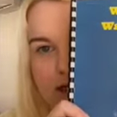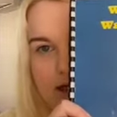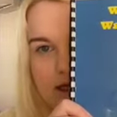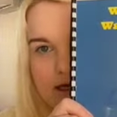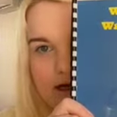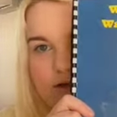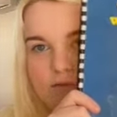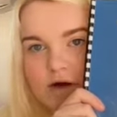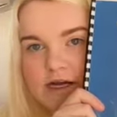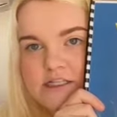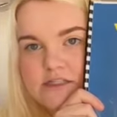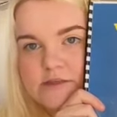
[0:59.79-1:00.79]
here,
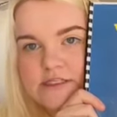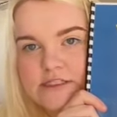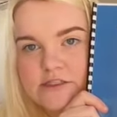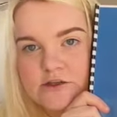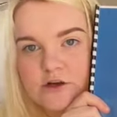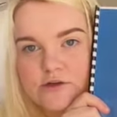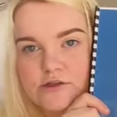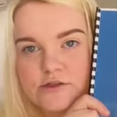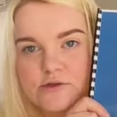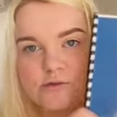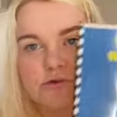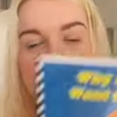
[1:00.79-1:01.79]
Why Jimmy Didn't Go to
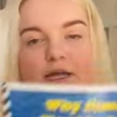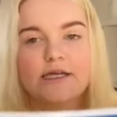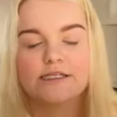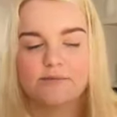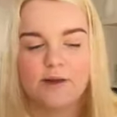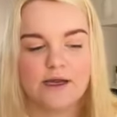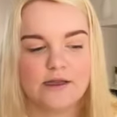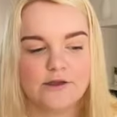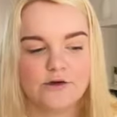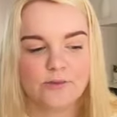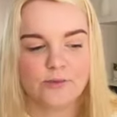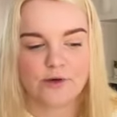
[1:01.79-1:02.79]
School, it's about a
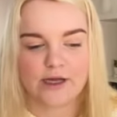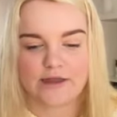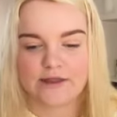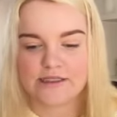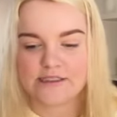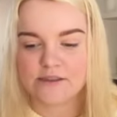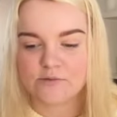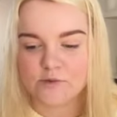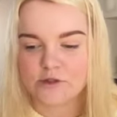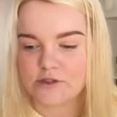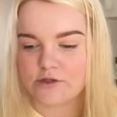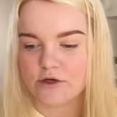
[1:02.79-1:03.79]
little boy that didn't
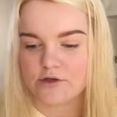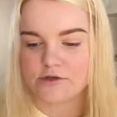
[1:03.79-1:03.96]
want to go to